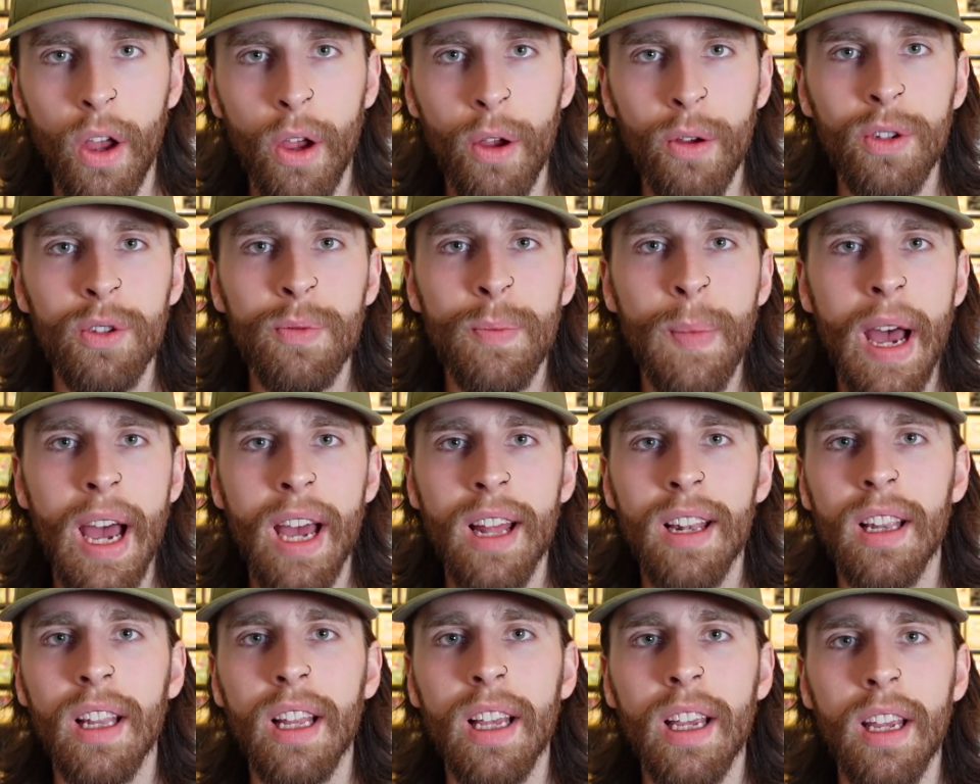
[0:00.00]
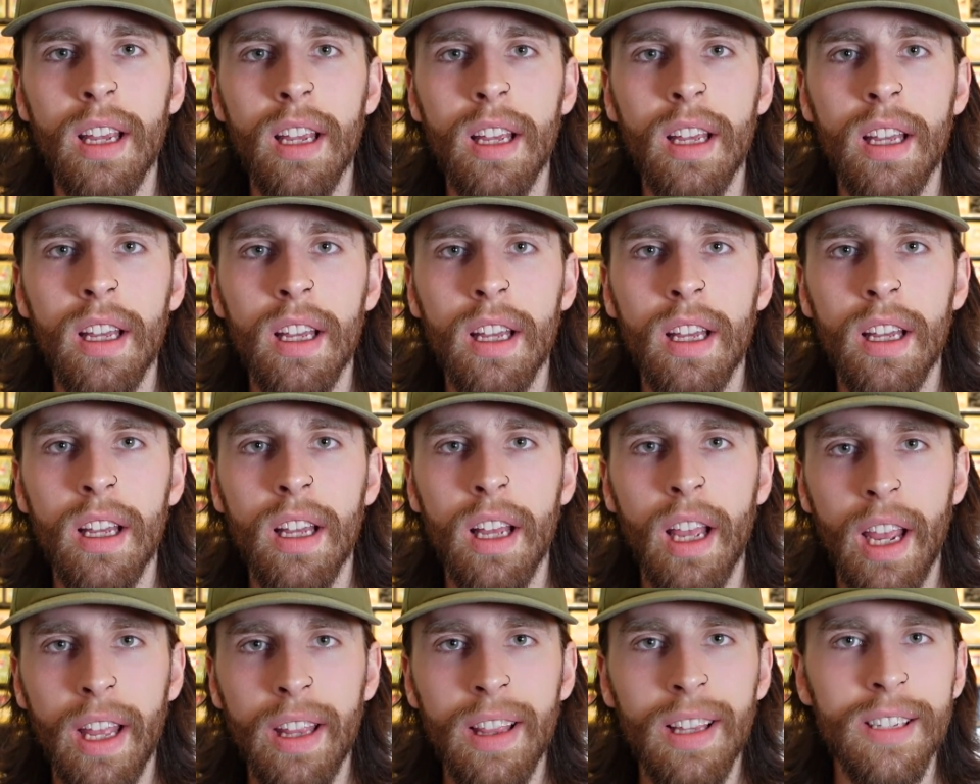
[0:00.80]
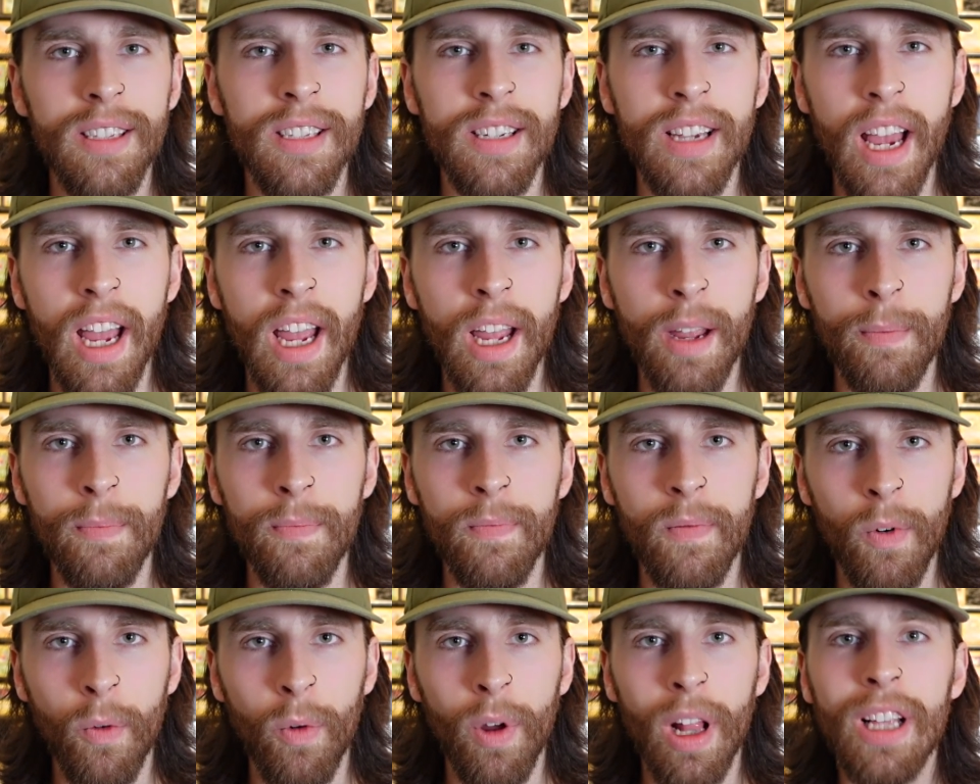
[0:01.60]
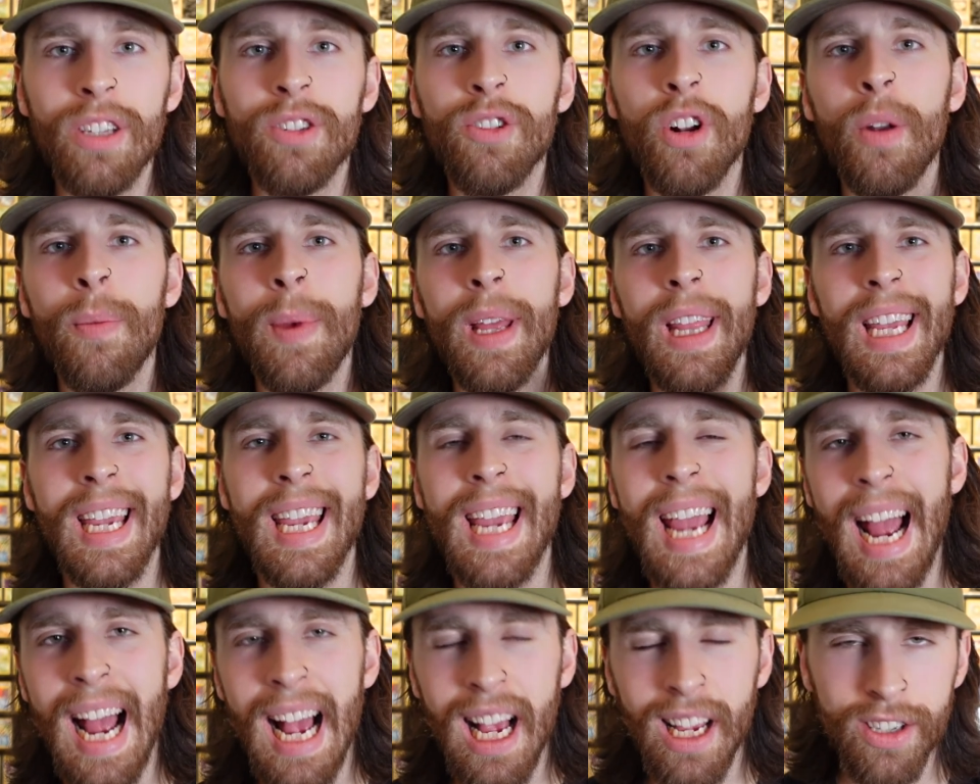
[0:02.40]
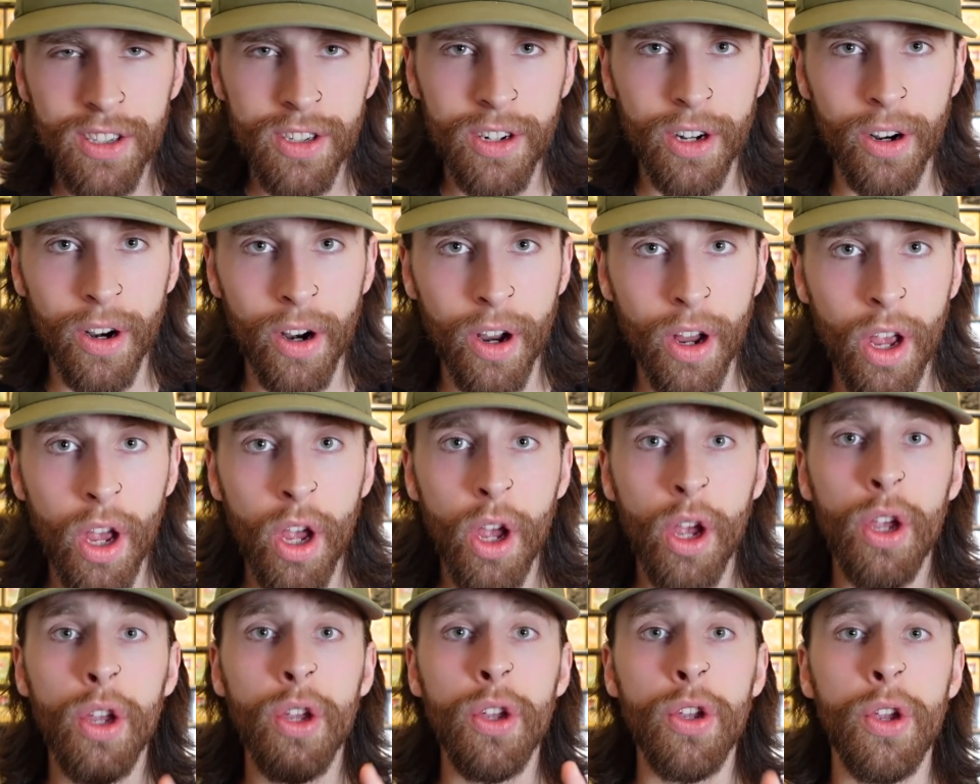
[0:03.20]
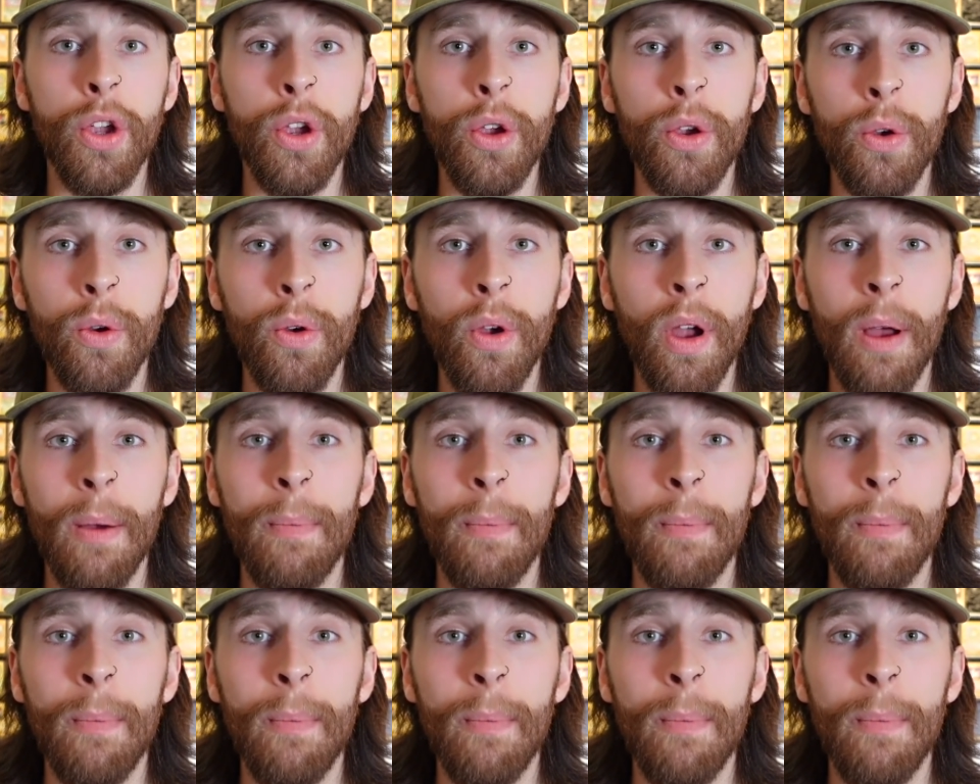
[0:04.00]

Who's battling in this game? Well, that's going to be the caster. You,